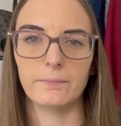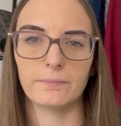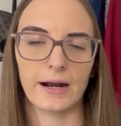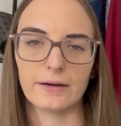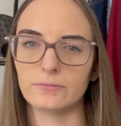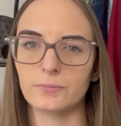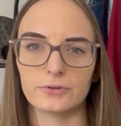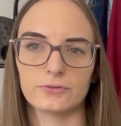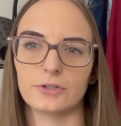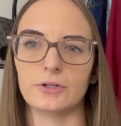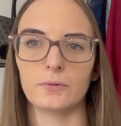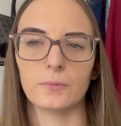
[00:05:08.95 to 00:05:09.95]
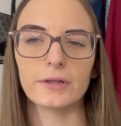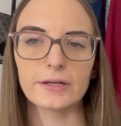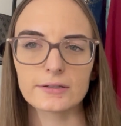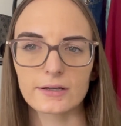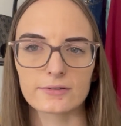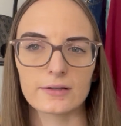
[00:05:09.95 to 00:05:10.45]
but I was, you know,
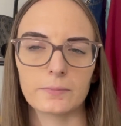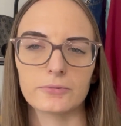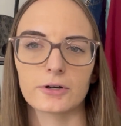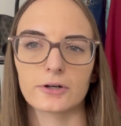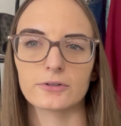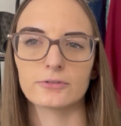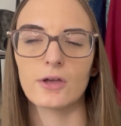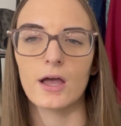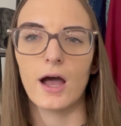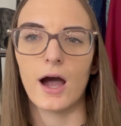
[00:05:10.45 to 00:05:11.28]
willing to accept theirs.